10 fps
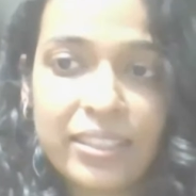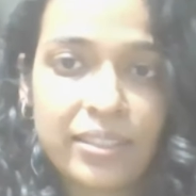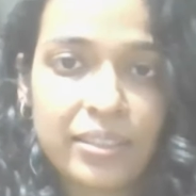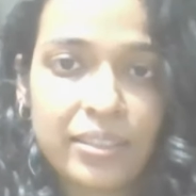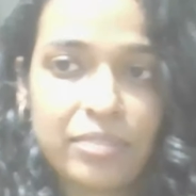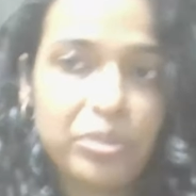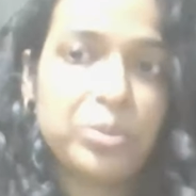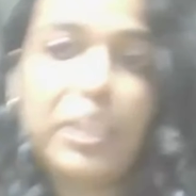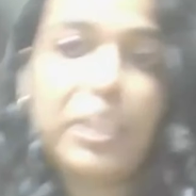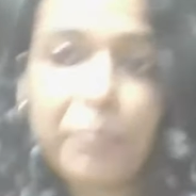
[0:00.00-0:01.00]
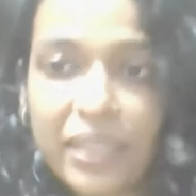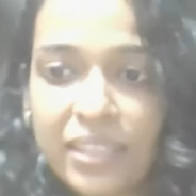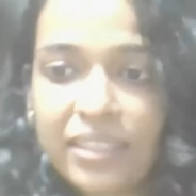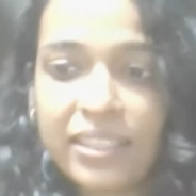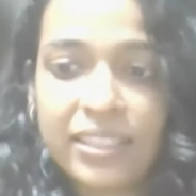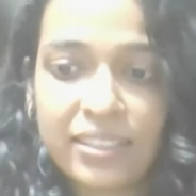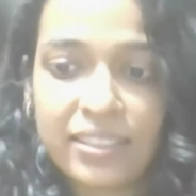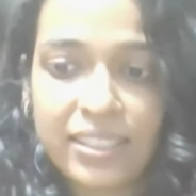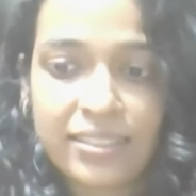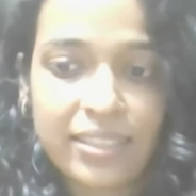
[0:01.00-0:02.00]
uh, if you email
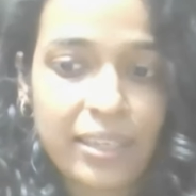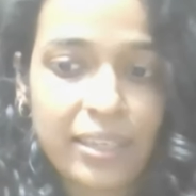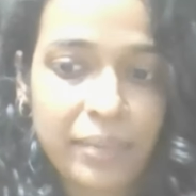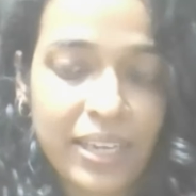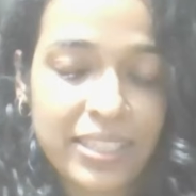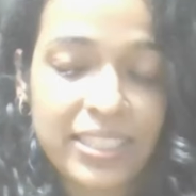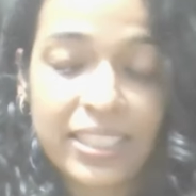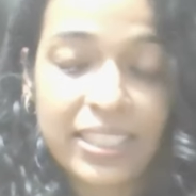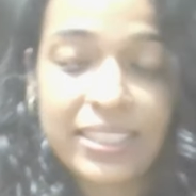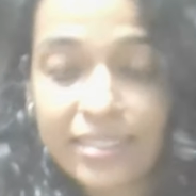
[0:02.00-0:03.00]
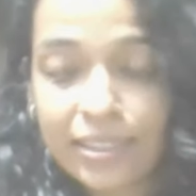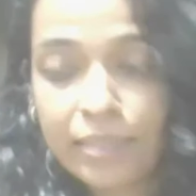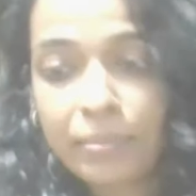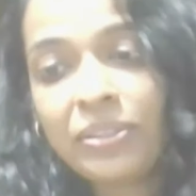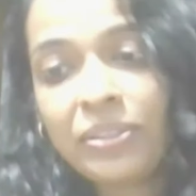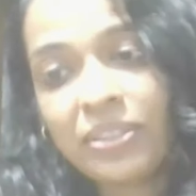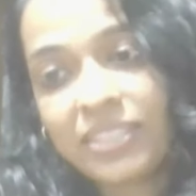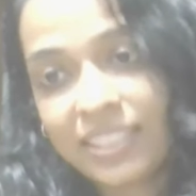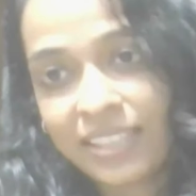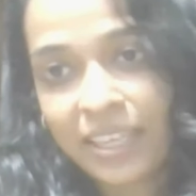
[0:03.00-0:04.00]
uh, the S L M I T at S L
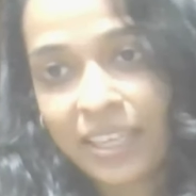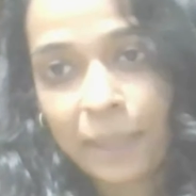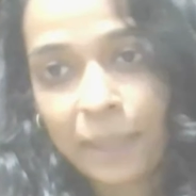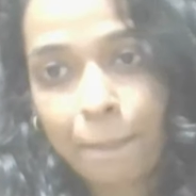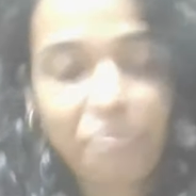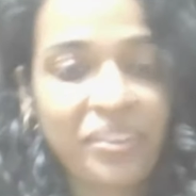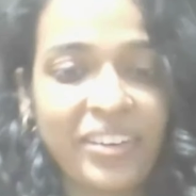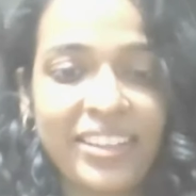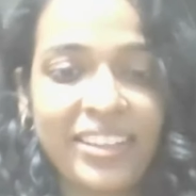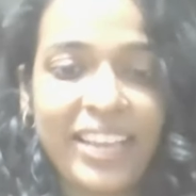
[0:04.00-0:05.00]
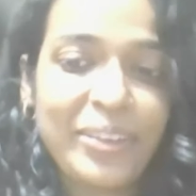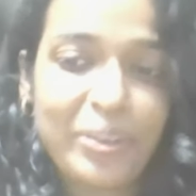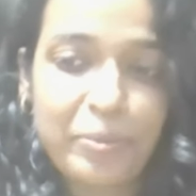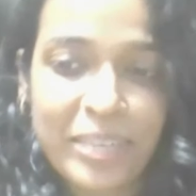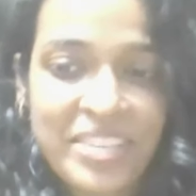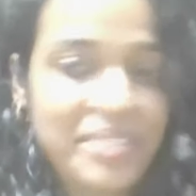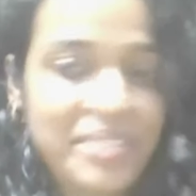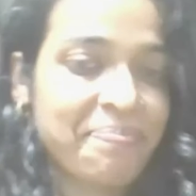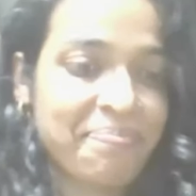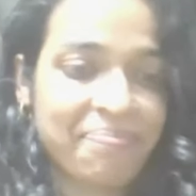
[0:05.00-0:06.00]
M A dot L K. Thank you
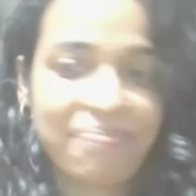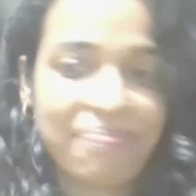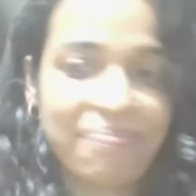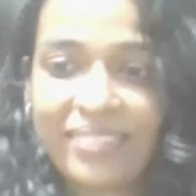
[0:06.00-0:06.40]
very much.